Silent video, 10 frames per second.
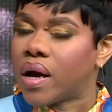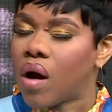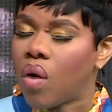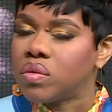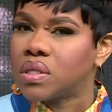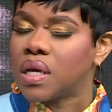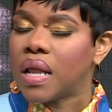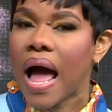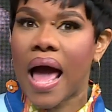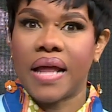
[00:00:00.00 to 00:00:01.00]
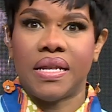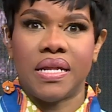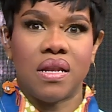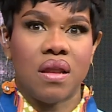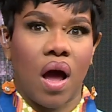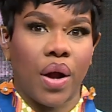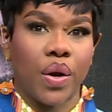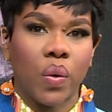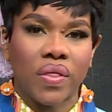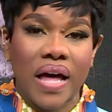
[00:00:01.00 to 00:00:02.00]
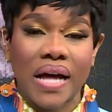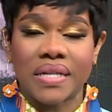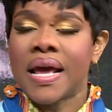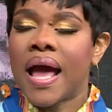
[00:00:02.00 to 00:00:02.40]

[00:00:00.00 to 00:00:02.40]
counsel? I did not know that.